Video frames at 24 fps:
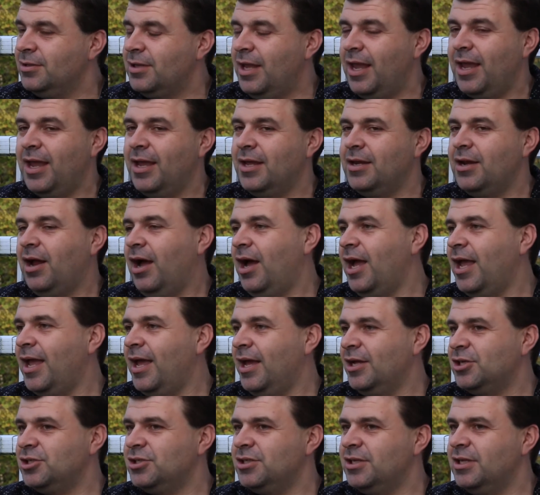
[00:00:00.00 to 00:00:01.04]
And I
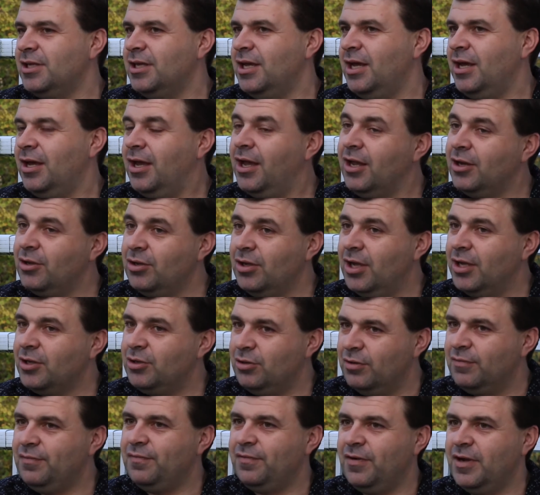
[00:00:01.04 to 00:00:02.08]
actually, a
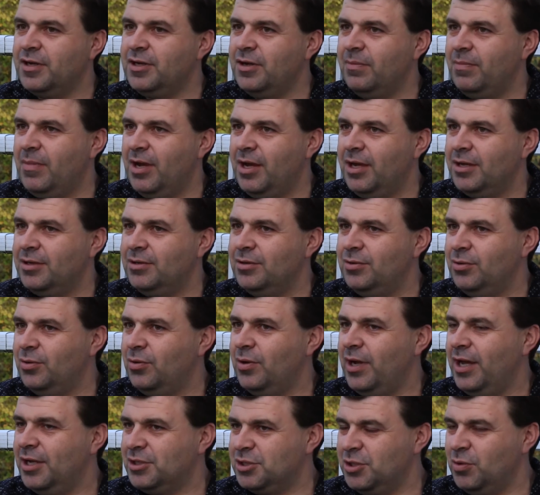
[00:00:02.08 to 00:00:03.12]
good friend of mine who
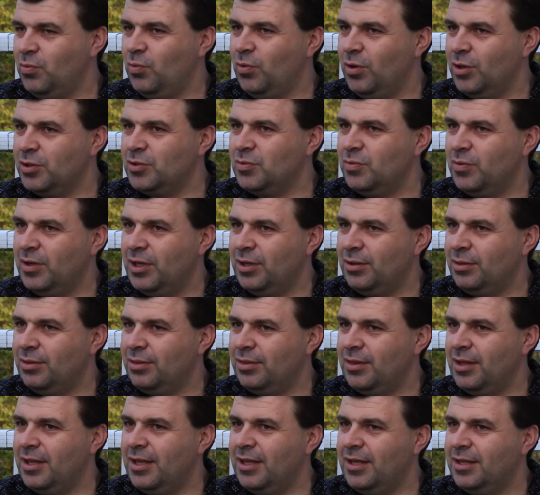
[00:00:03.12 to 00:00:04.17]
I actually worked with
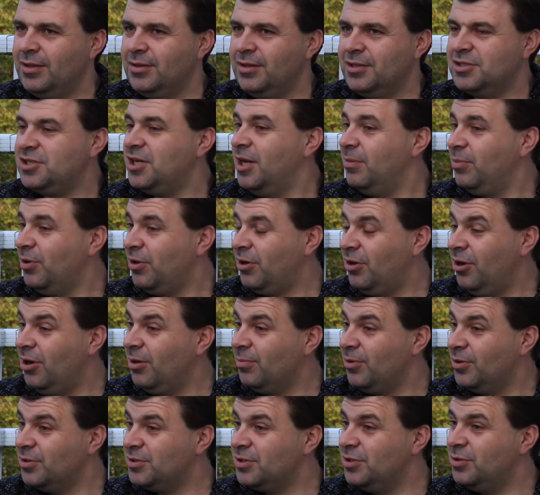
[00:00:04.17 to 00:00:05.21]
in the Chamber of
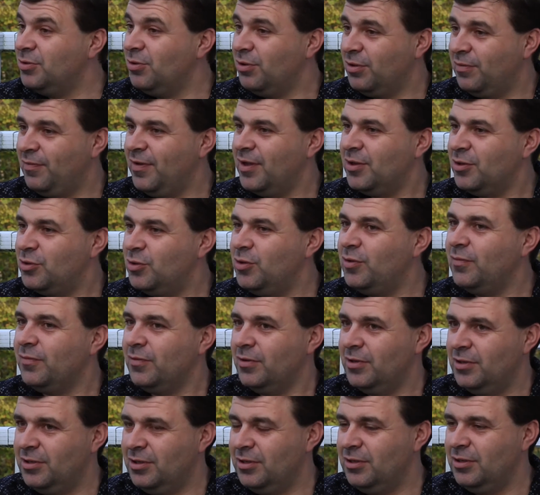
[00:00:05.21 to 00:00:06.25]
Commerce in North
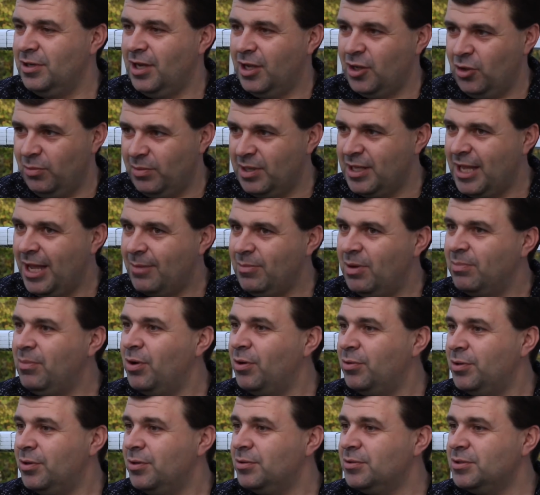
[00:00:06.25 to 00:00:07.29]
Vancouver, Naomi
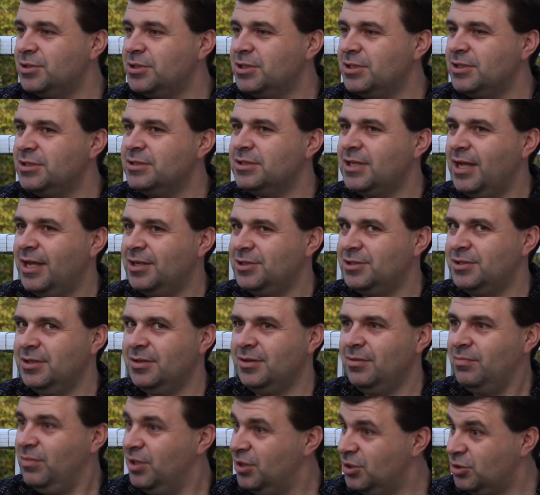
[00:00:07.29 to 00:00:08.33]
Yamamoto, she's actually
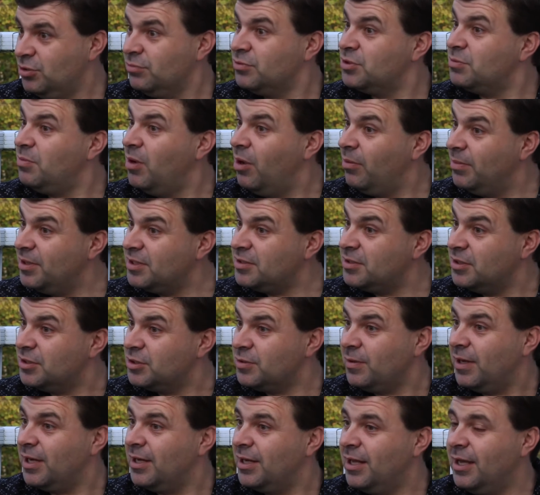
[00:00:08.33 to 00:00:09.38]
the Minister of Small Business
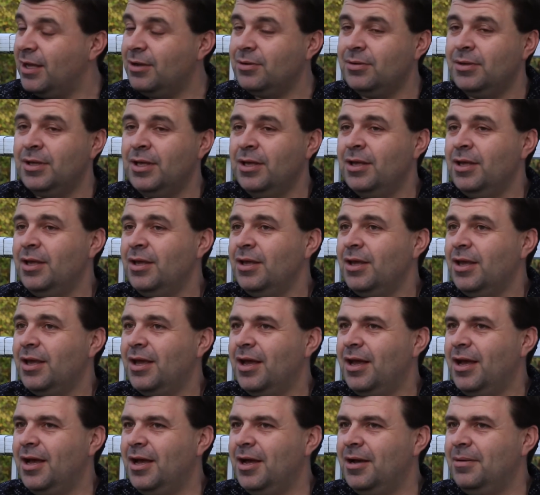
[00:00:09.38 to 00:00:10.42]
right now.
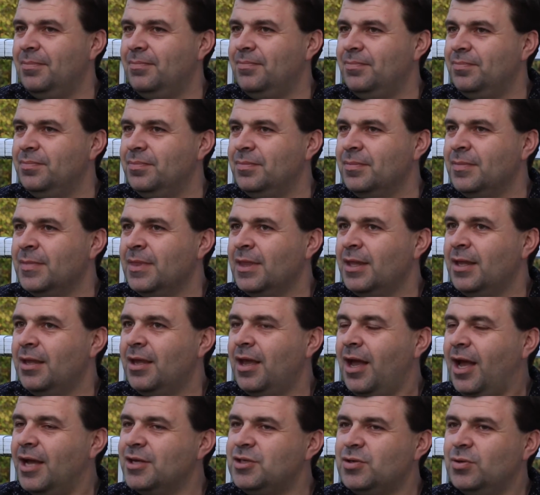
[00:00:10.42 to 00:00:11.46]

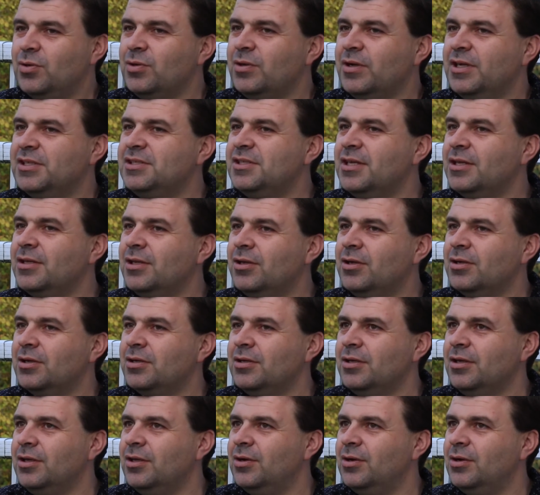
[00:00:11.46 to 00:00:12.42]
I told her, I said, look,